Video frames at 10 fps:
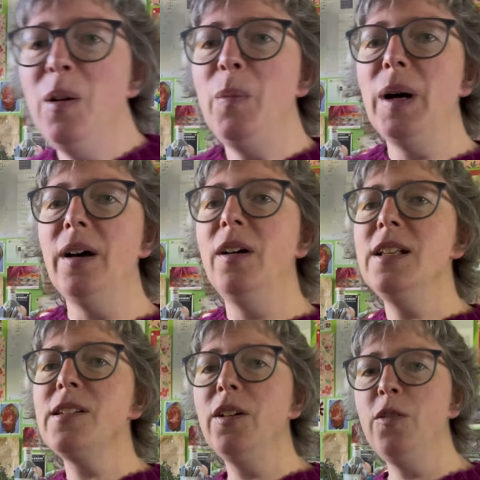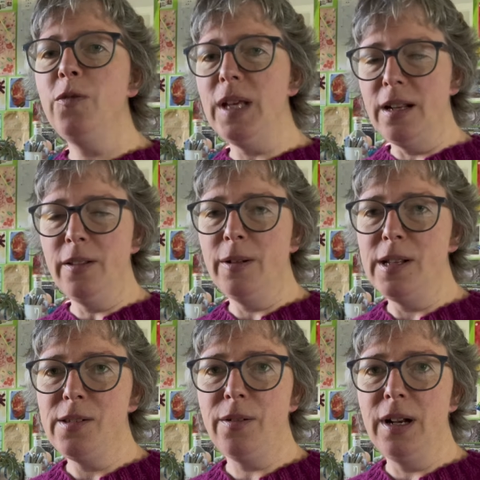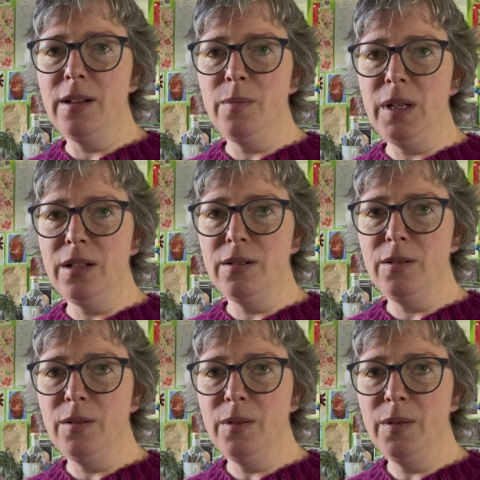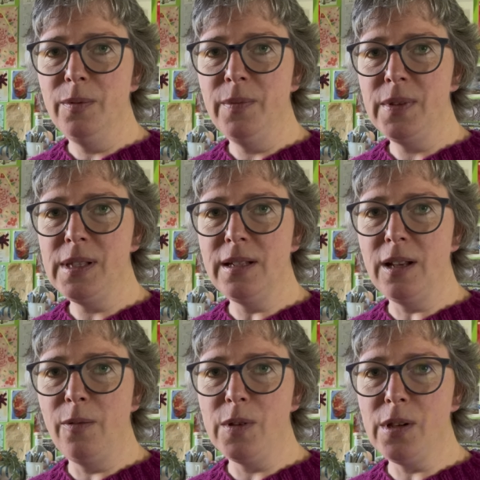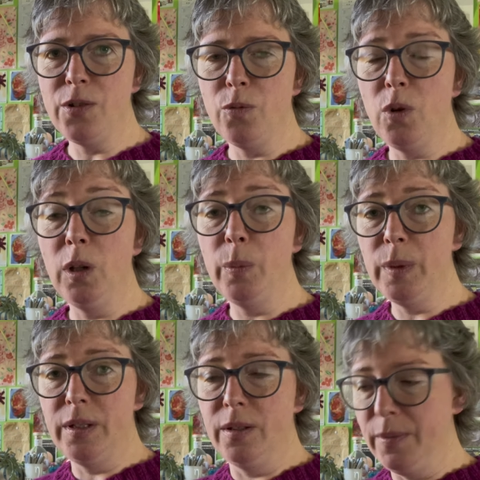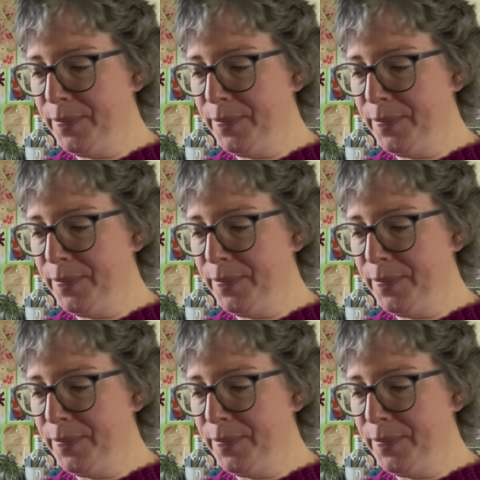But it's a good fit otherwise. Sorry, I didn't mean to sit down with such a wallop and